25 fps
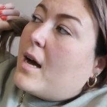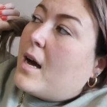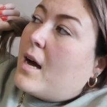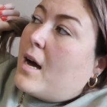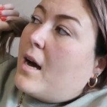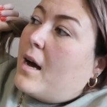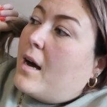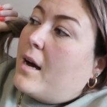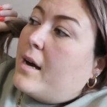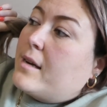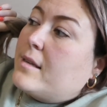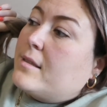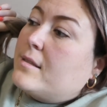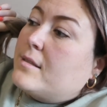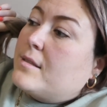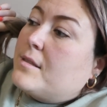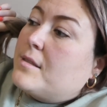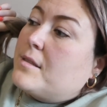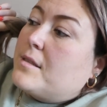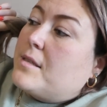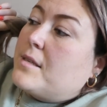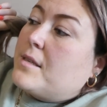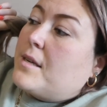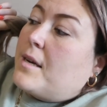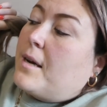
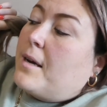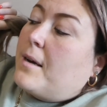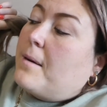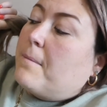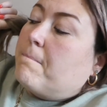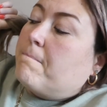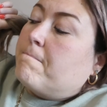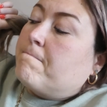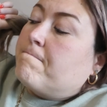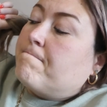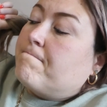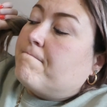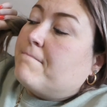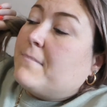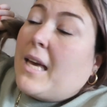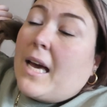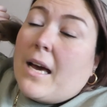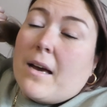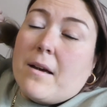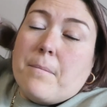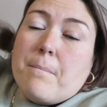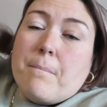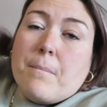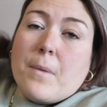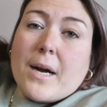And um,
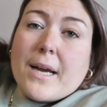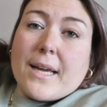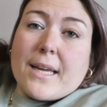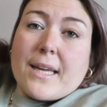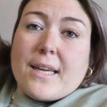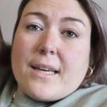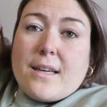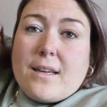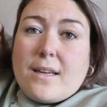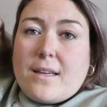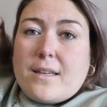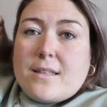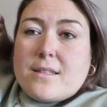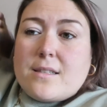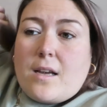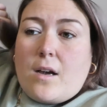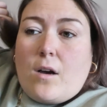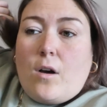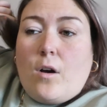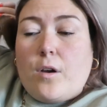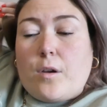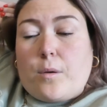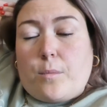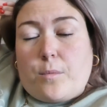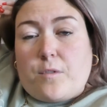yeah, Mikey is
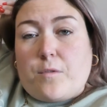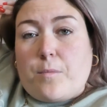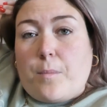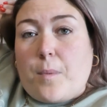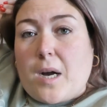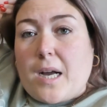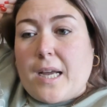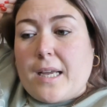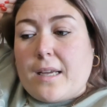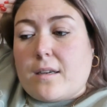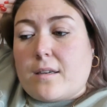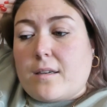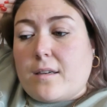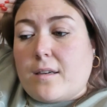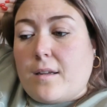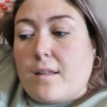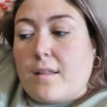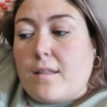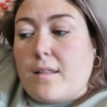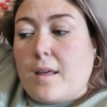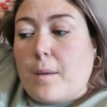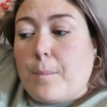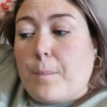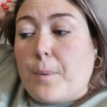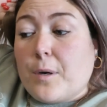at home with Mike.
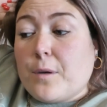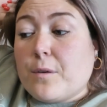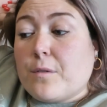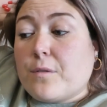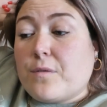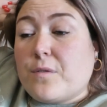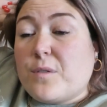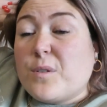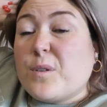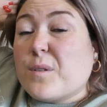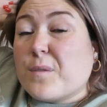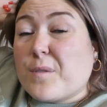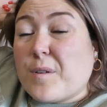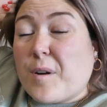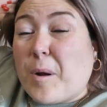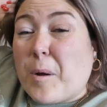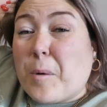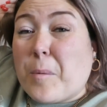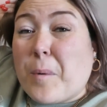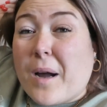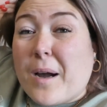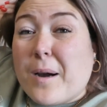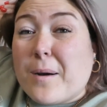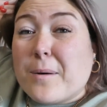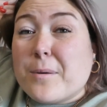They're both not very
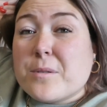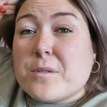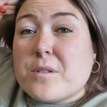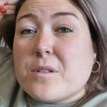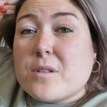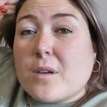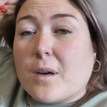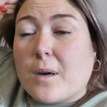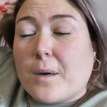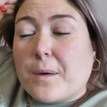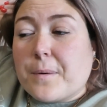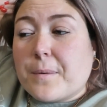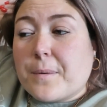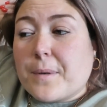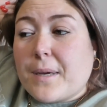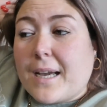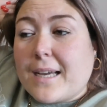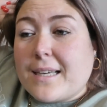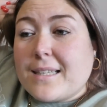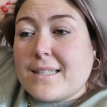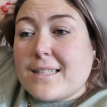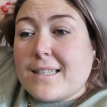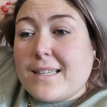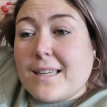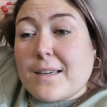well, so
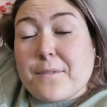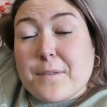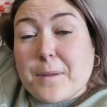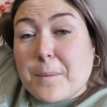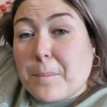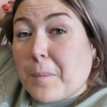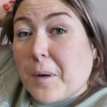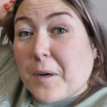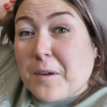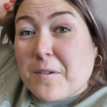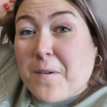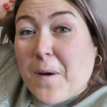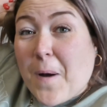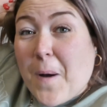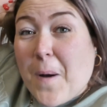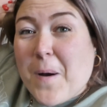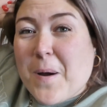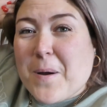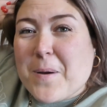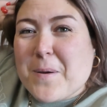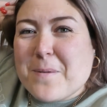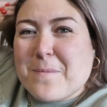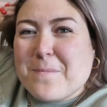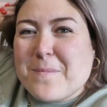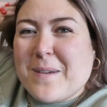Casey left them both at
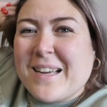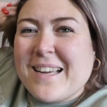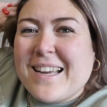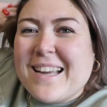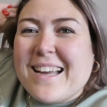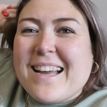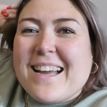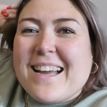home.